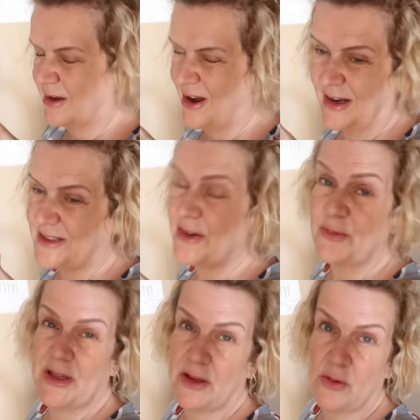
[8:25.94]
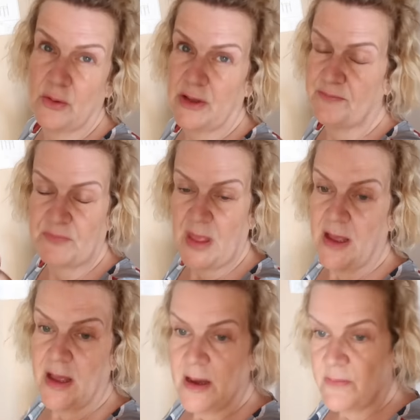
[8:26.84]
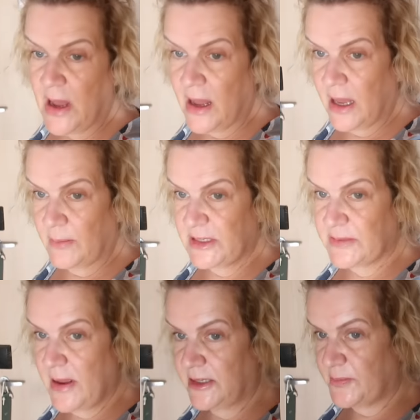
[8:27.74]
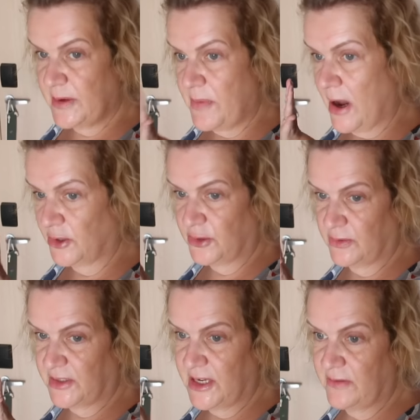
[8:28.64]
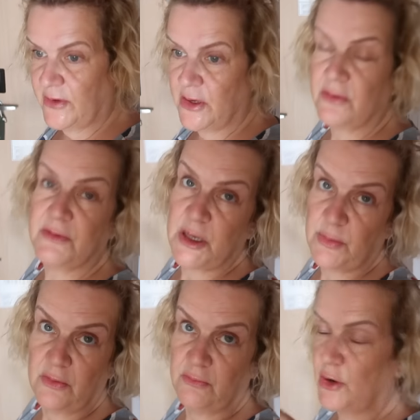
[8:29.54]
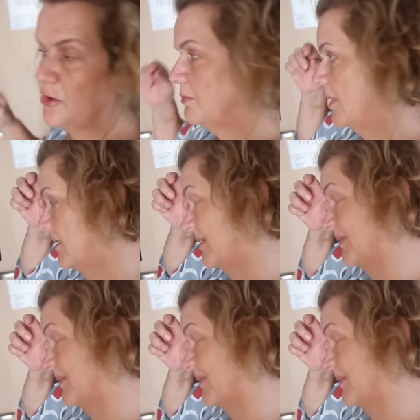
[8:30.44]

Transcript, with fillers: I don't know what they call them, but um, it's meant to be a partial sea view, double room.